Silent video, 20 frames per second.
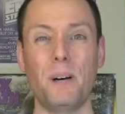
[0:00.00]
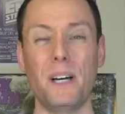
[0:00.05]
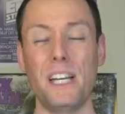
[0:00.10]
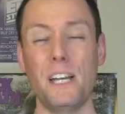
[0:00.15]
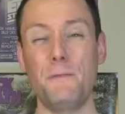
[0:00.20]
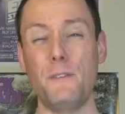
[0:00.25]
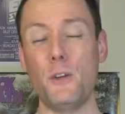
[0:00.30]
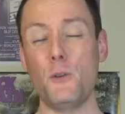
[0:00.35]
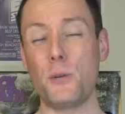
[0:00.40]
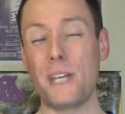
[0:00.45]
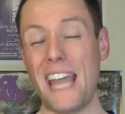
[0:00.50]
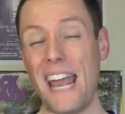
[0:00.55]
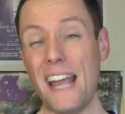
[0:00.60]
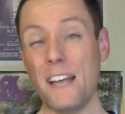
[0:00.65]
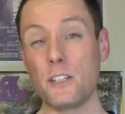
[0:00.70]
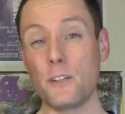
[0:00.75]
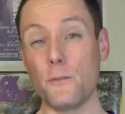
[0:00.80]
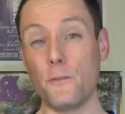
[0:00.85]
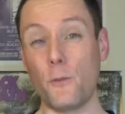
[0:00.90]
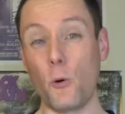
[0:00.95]
But if you
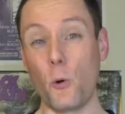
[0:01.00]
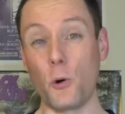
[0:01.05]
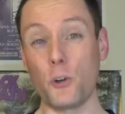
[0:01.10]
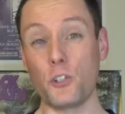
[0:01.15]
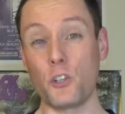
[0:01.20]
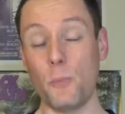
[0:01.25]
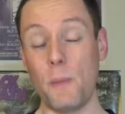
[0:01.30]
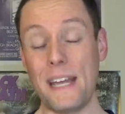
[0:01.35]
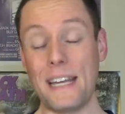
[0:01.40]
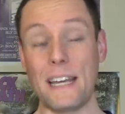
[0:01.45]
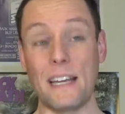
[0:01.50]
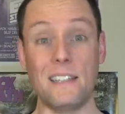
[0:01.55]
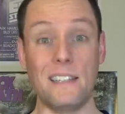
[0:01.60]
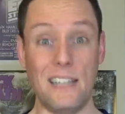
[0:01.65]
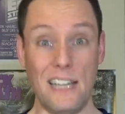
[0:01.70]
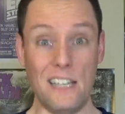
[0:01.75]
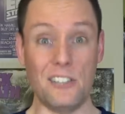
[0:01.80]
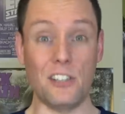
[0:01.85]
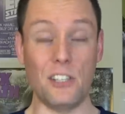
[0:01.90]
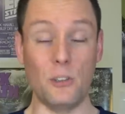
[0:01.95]
can't afford to make a
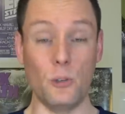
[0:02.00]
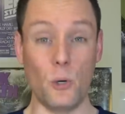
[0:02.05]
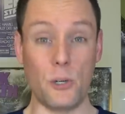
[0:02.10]
decent